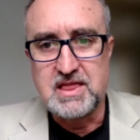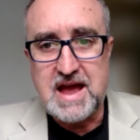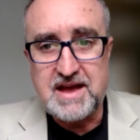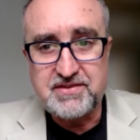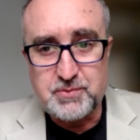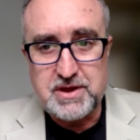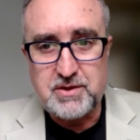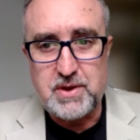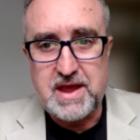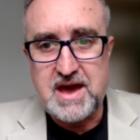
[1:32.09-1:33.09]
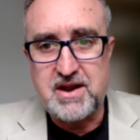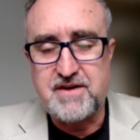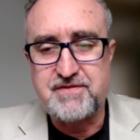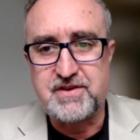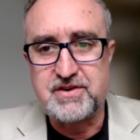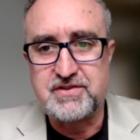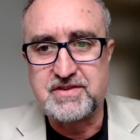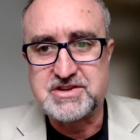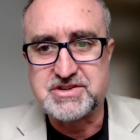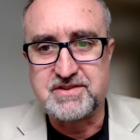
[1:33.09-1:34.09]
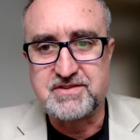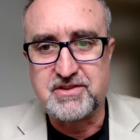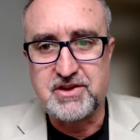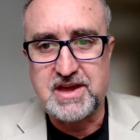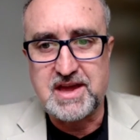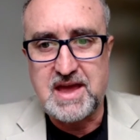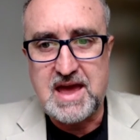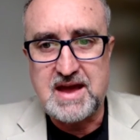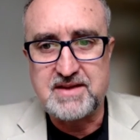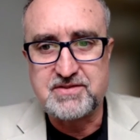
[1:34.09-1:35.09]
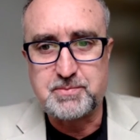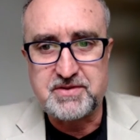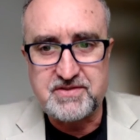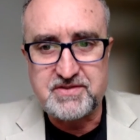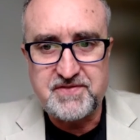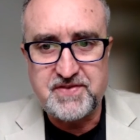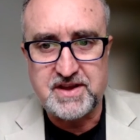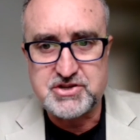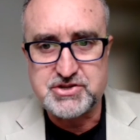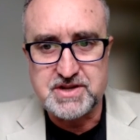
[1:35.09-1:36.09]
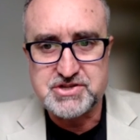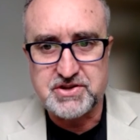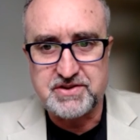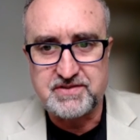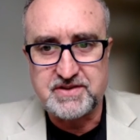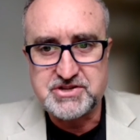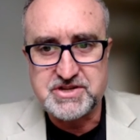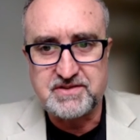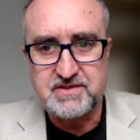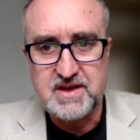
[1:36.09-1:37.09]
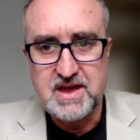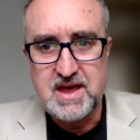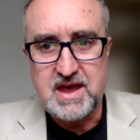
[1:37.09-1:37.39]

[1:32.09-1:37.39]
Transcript: Last week, we had our first sessions looking at specific judicial decisions